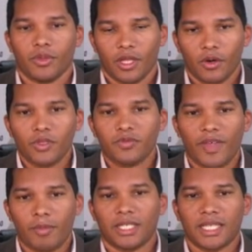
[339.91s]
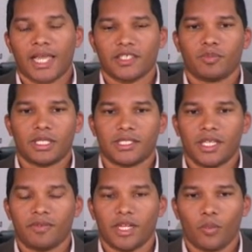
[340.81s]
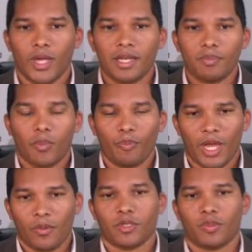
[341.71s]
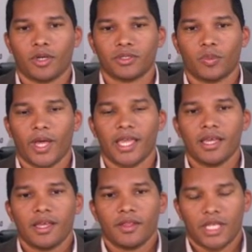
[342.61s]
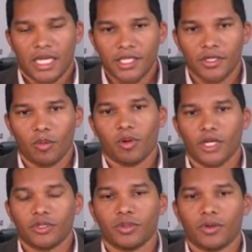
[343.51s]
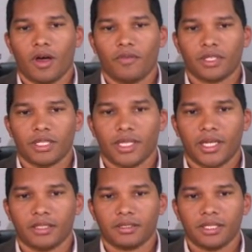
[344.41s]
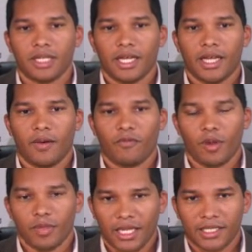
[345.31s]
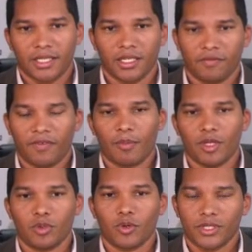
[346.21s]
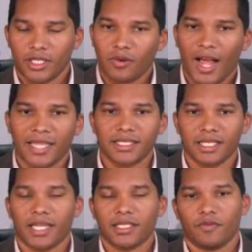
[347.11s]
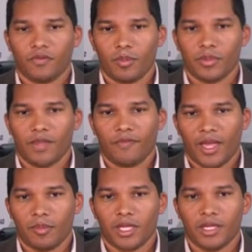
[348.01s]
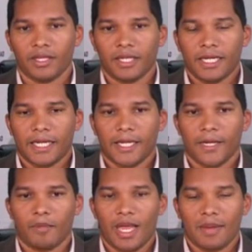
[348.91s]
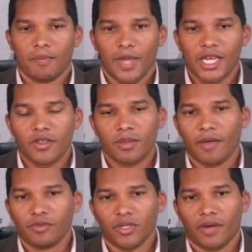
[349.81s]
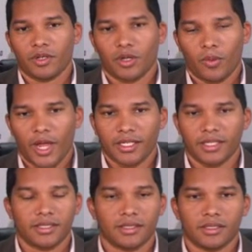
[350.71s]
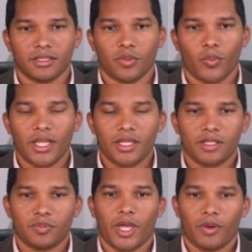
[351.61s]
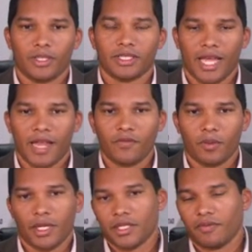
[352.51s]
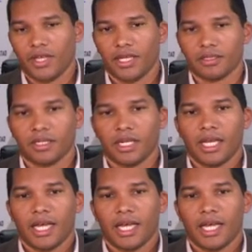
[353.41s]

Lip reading: those family ties have been severed. And when parents pass away, there is nobody to look after the kids from the extended family because they're so isolated from their family. And many of them have to travel great distances. And when these parents die from HIV/AIDS,